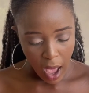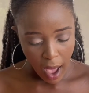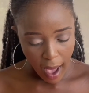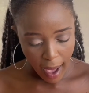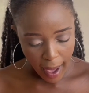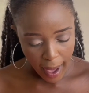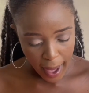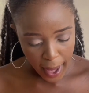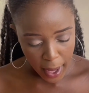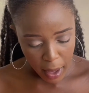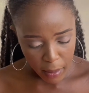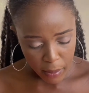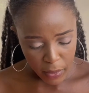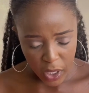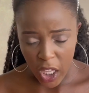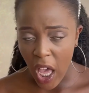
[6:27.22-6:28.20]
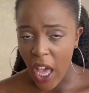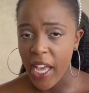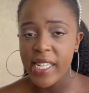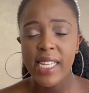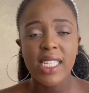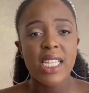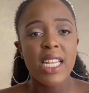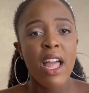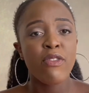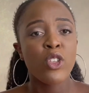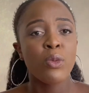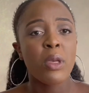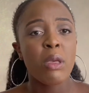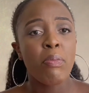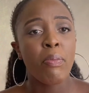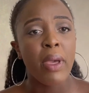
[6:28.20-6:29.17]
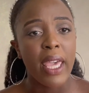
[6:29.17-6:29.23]
Yeah, it doesn't have to
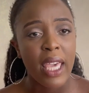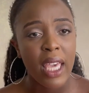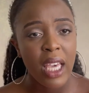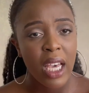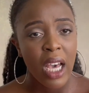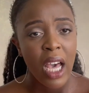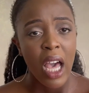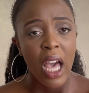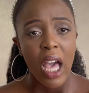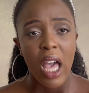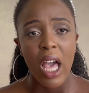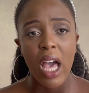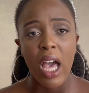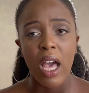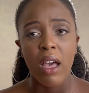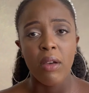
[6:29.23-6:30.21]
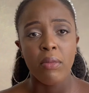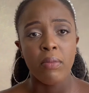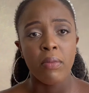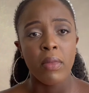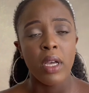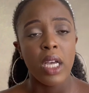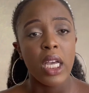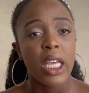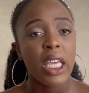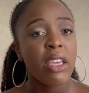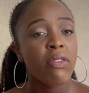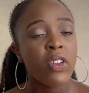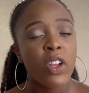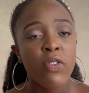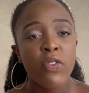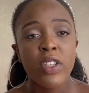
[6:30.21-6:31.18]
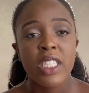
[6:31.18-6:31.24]
be big,
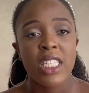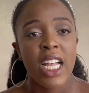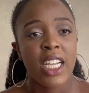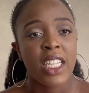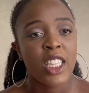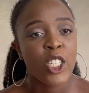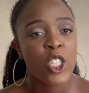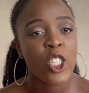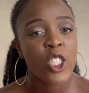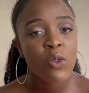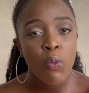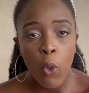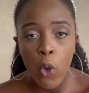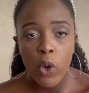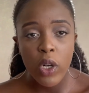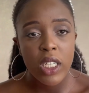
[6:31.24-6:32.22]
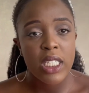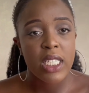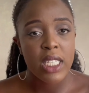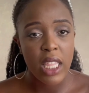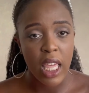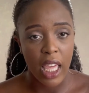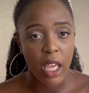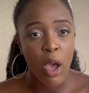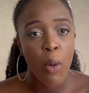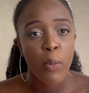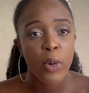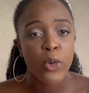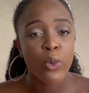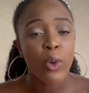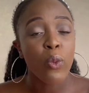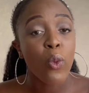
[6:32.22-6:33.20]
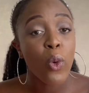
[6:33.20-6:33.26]
even if it's like the smallest thing, but
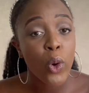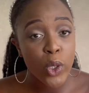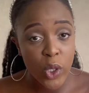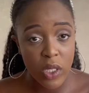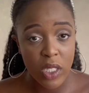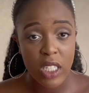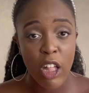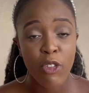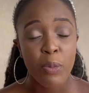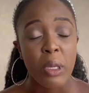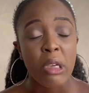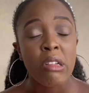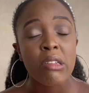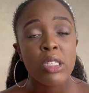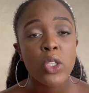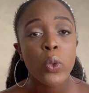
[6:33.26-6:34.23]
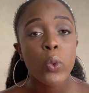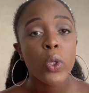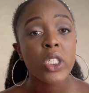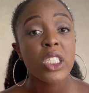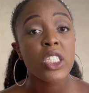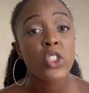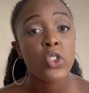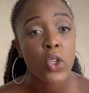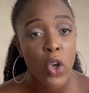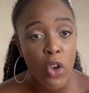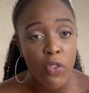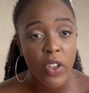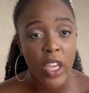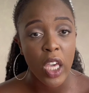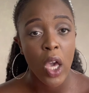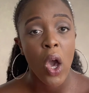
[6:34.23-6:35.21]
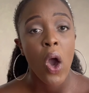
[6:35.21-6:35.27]
reward yourself because you are
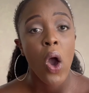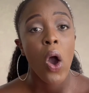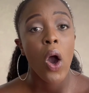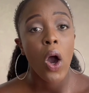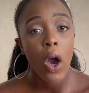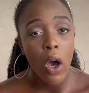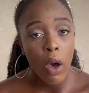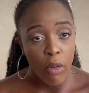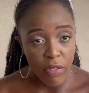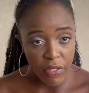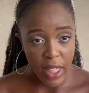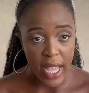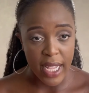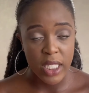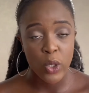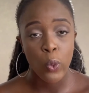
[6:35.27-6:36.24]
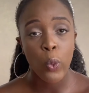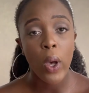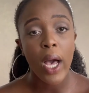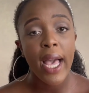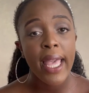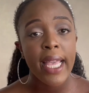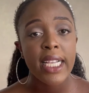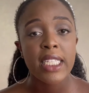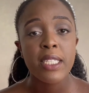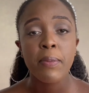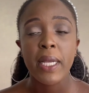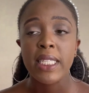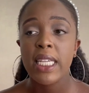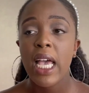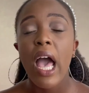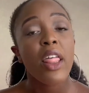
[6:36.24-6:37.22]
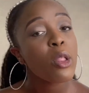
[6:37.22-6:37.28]
deserving of that. Why
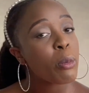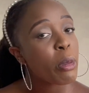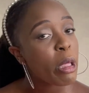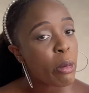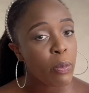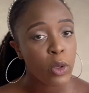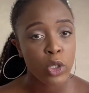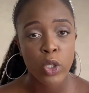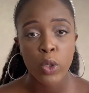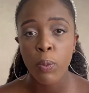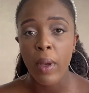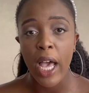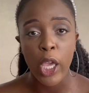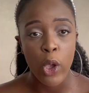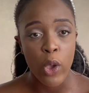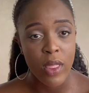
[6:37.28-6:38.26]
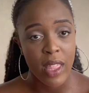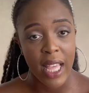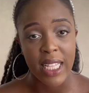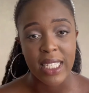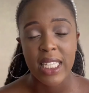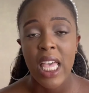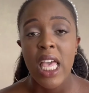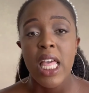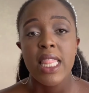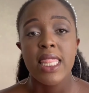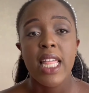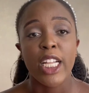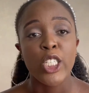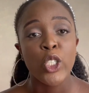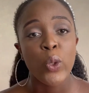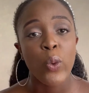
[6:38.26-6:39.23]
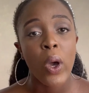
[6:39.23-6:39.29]
expect other people to buy you things
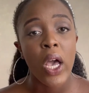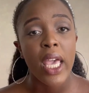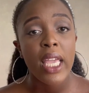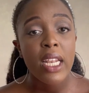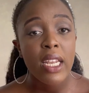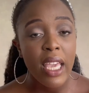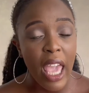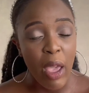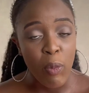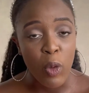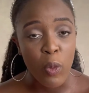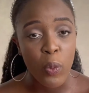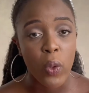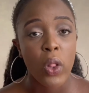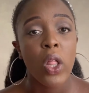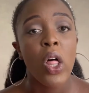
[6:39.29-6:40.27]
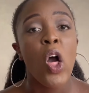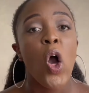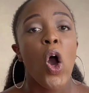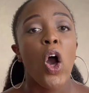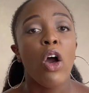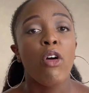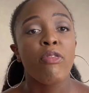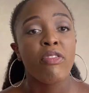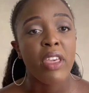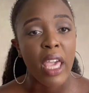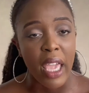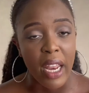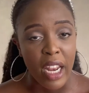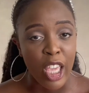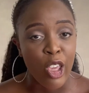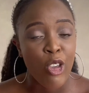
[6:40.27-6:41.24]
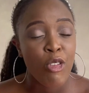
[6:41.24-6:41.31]
that you are incapable of
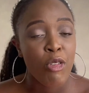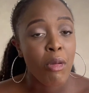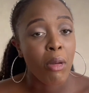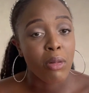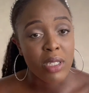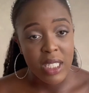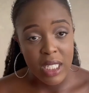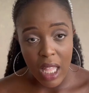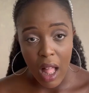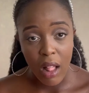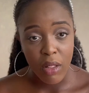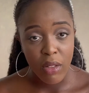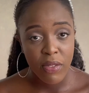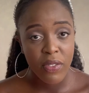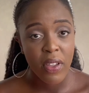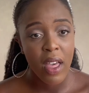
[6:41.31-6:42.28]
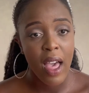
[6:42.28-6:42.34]
getting yourself?